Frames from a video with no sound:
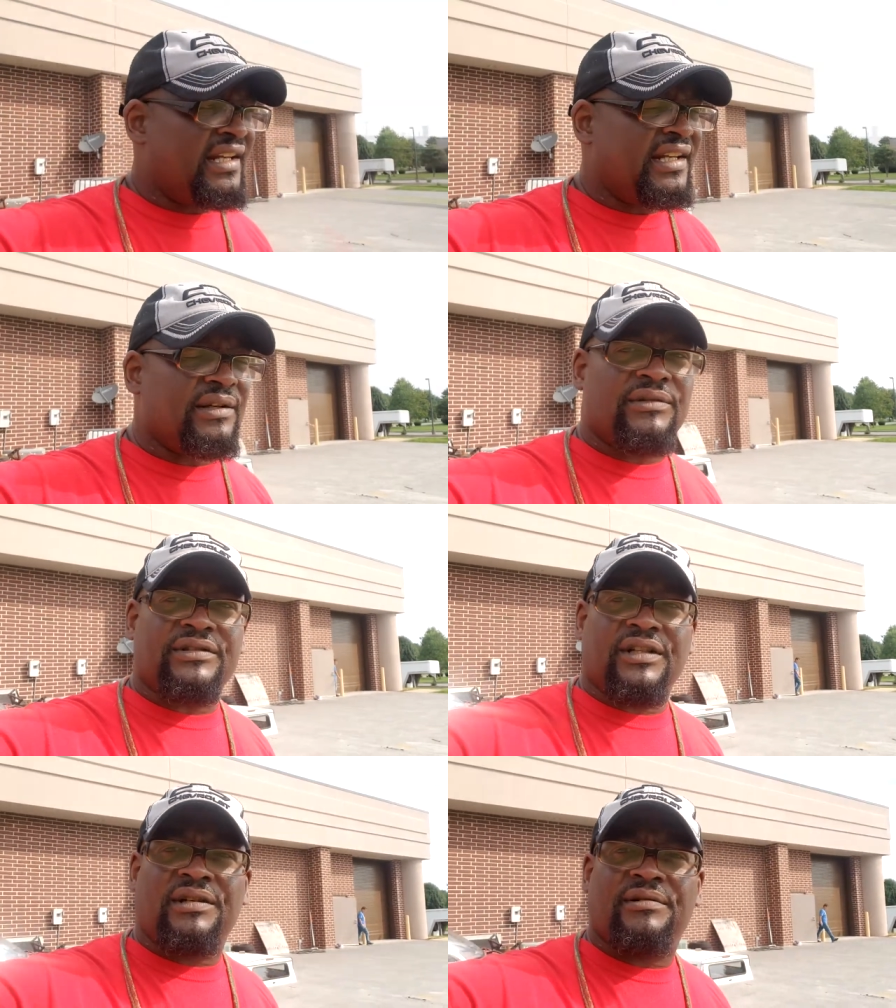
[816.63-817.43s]
And it
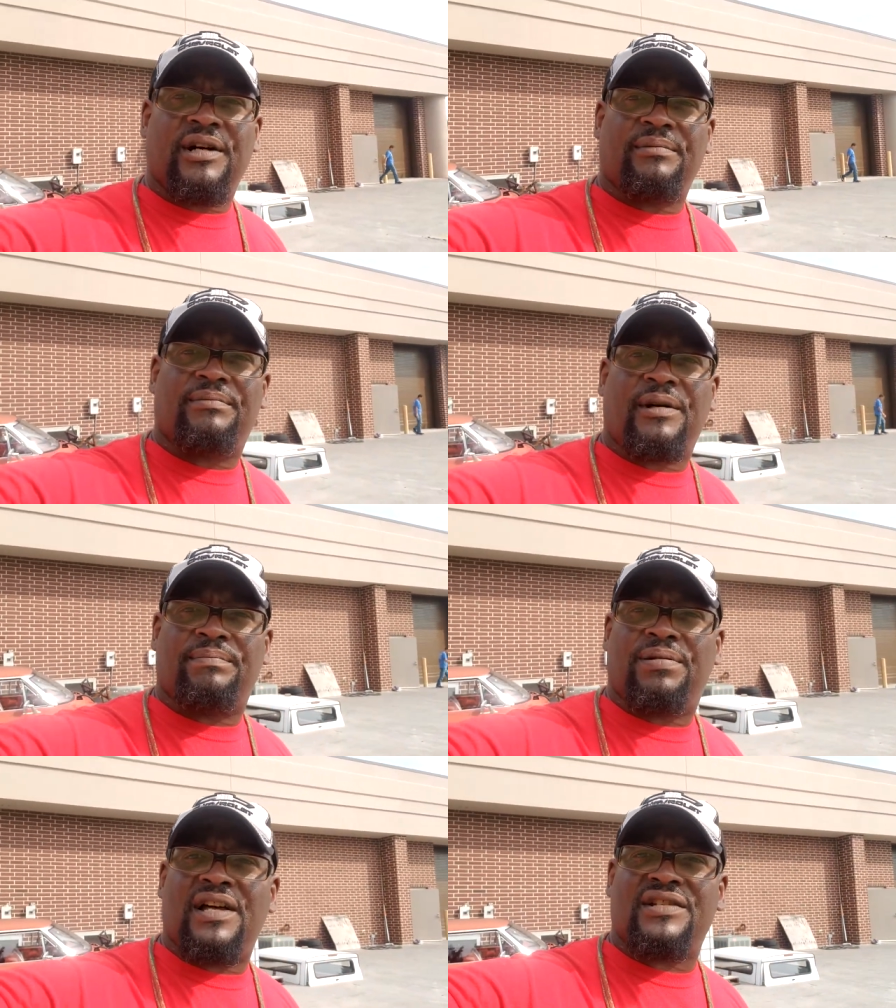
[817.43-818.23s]
was a
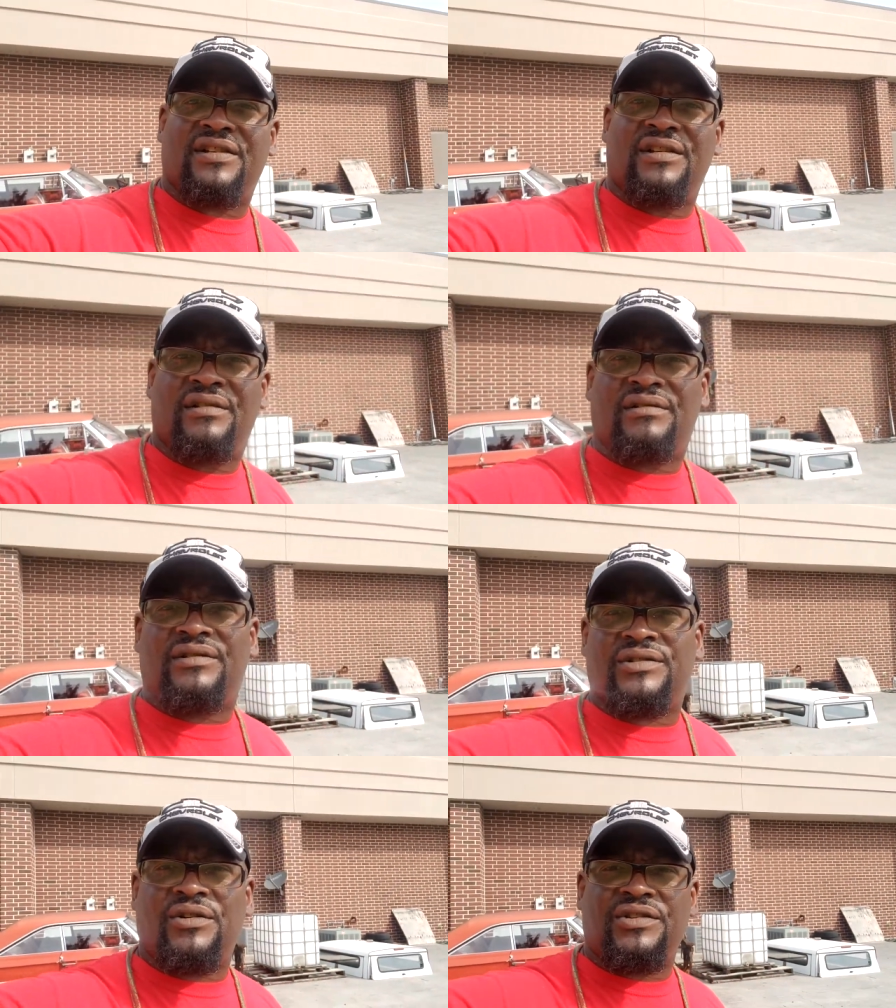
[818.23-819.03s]
pleasure
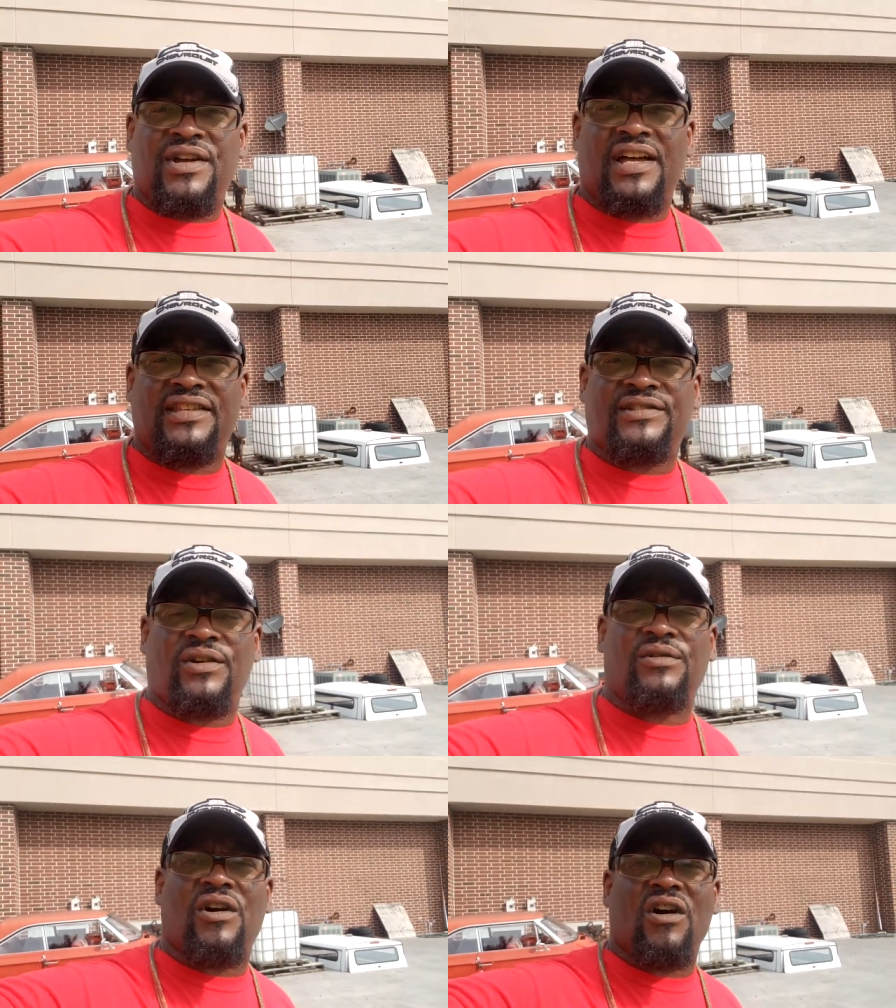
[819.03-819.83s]
showing you guys these
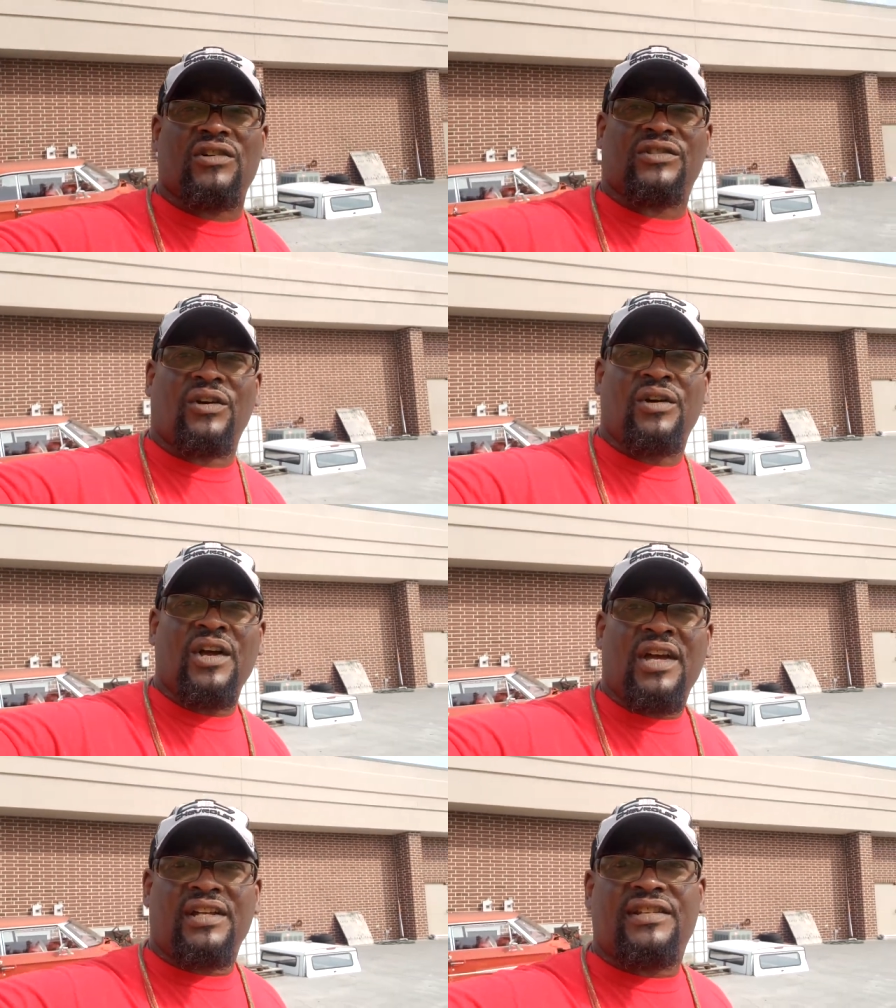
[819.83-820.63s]
old cars. So
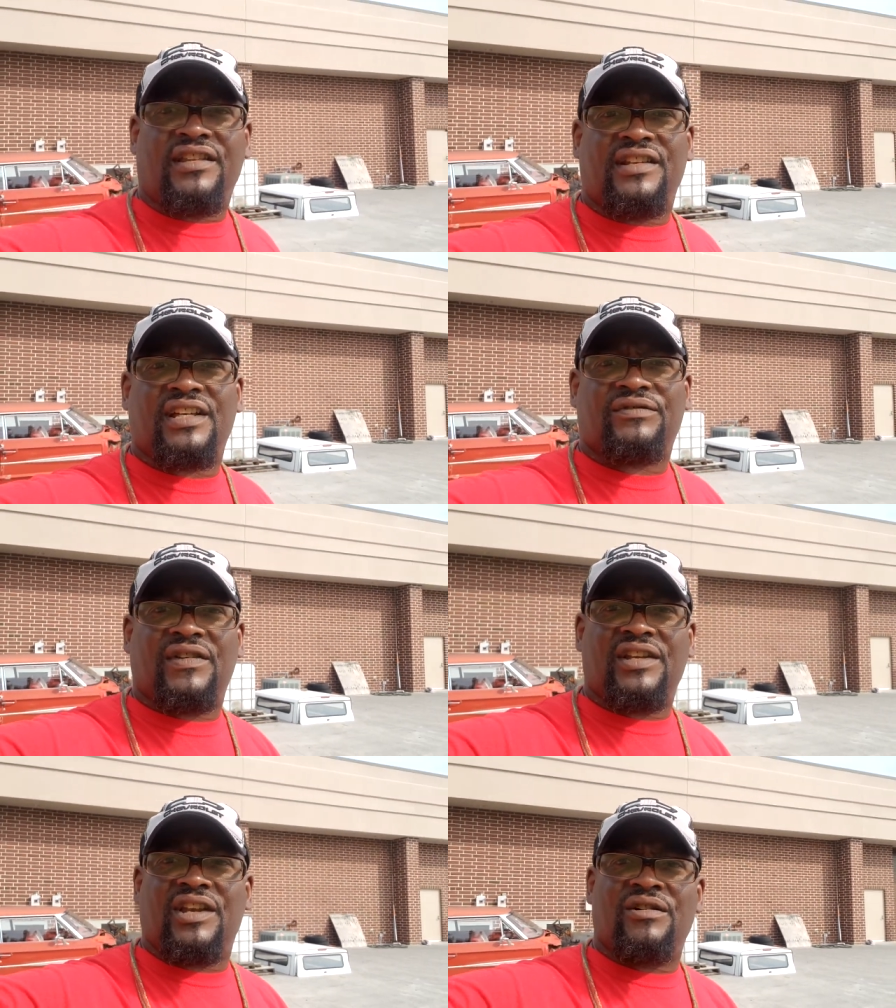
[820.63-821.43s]
until the next
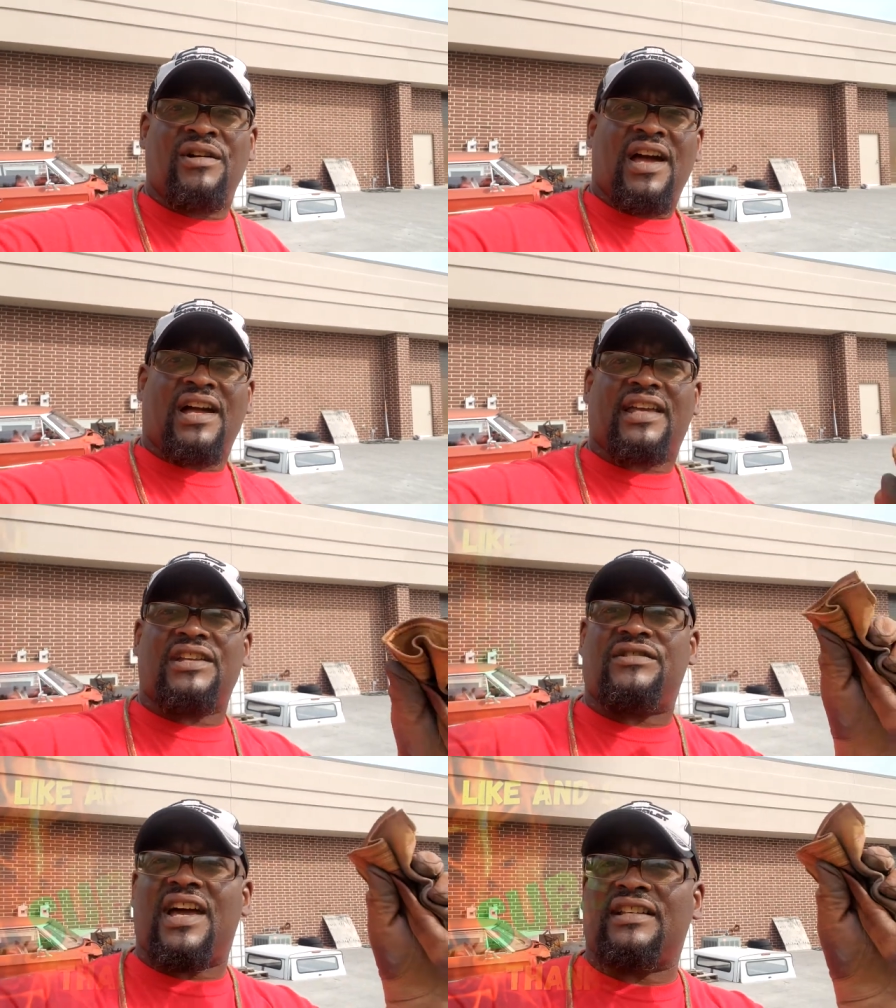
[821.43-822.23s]
video, I'll
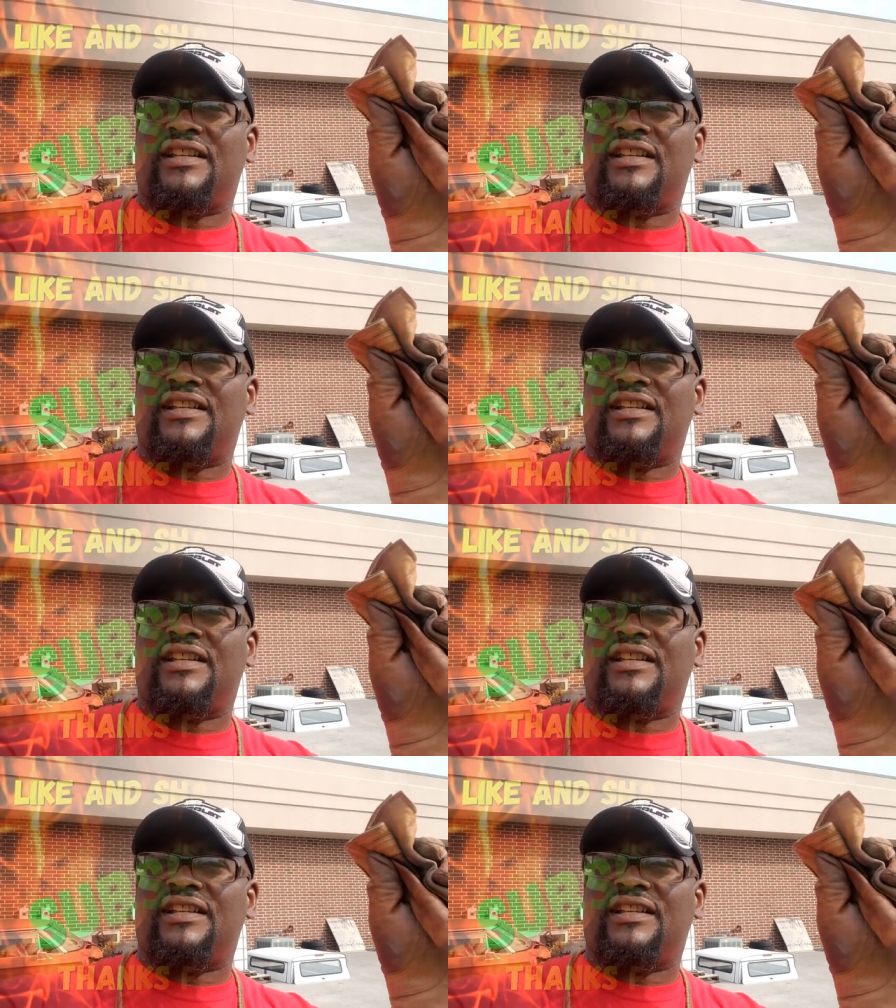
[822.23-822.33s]
catch you guys